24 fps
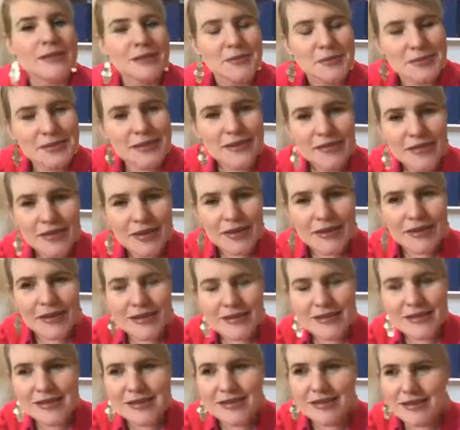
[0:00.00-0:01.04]
I was living in
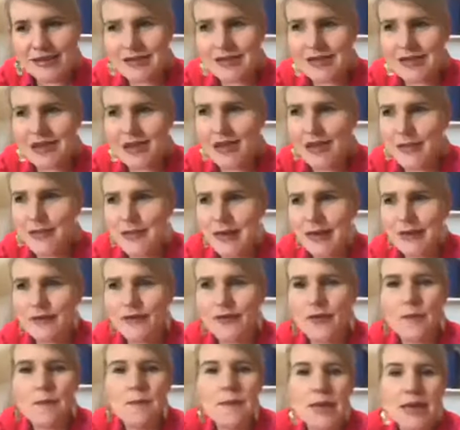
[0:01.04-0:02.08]
London at the time, and
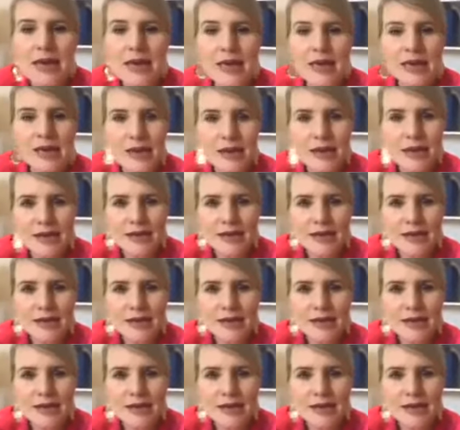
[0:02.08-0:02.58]
for me